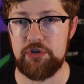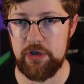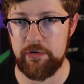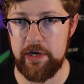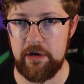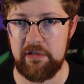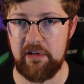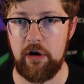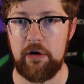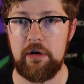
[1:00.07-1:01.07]
generators
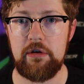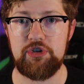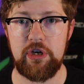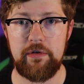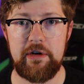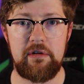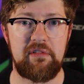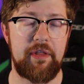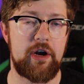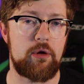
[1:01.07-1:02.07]
are generators
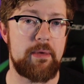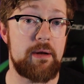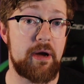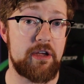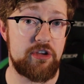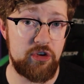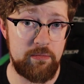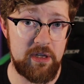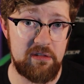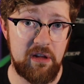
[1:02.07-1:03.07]
that are made by
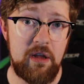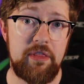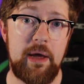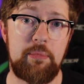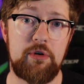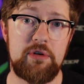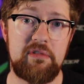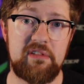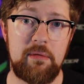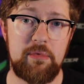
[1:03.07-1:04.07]
humans that
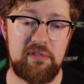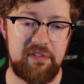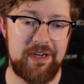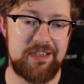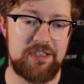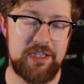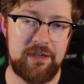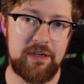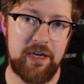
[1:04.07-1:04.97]
produce numbers that didn't